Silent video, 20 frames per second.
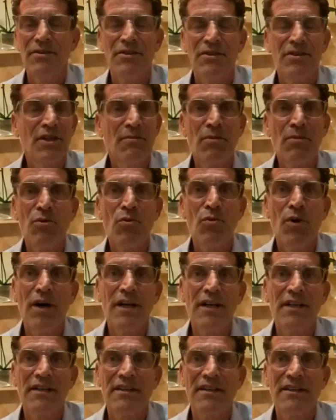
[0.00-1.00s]
Number
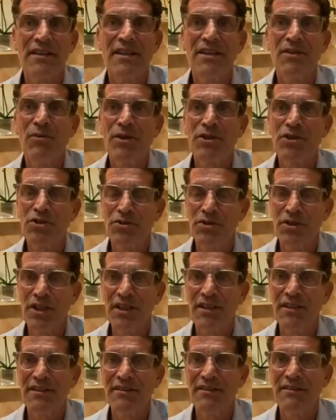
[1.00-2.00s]
one, and what you
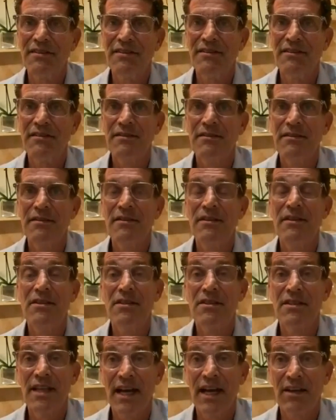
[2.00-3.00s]
need
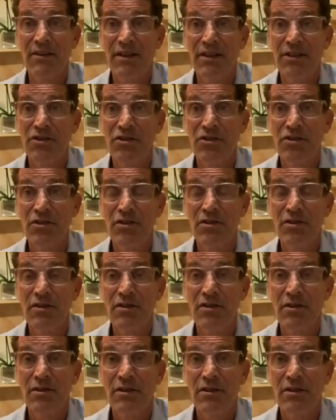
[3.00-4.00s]
is knowledge.
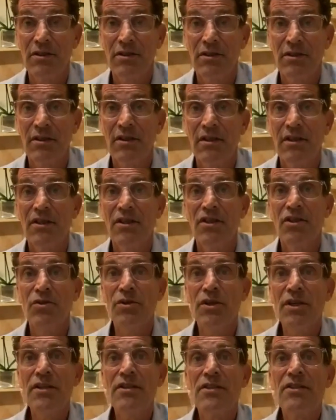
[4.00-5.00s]
You
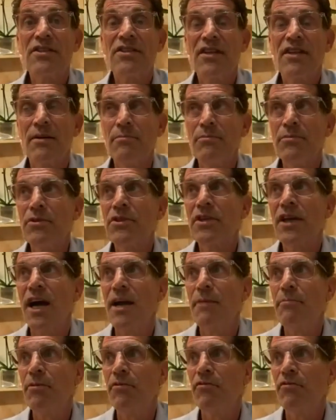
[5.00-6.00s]
need some
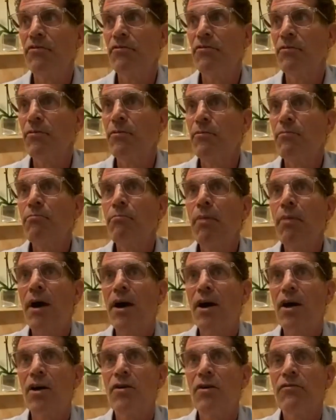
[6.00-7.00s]
type of
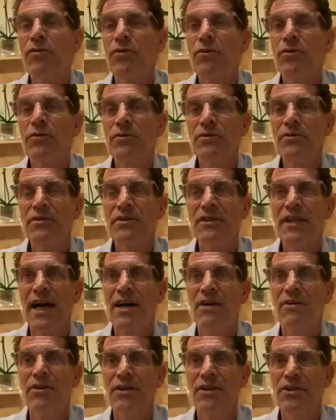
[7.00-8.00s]
powerful
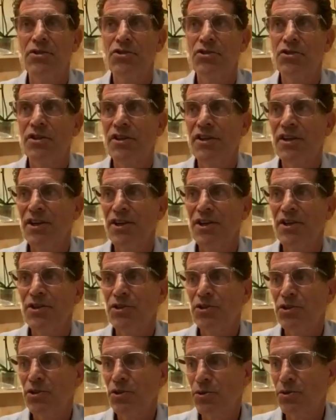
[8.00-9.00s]
knowledge
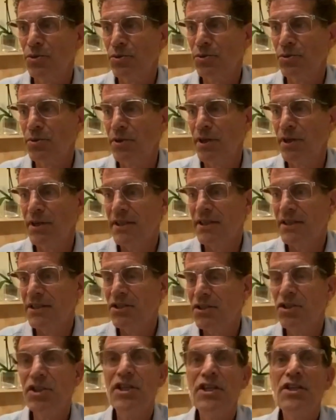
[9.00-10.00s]
to
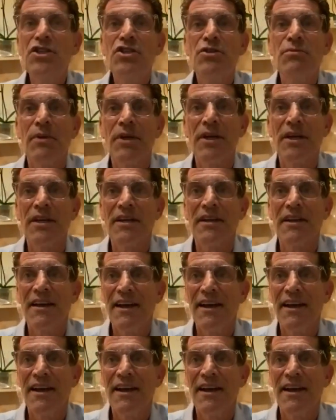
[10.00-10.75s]
teach me,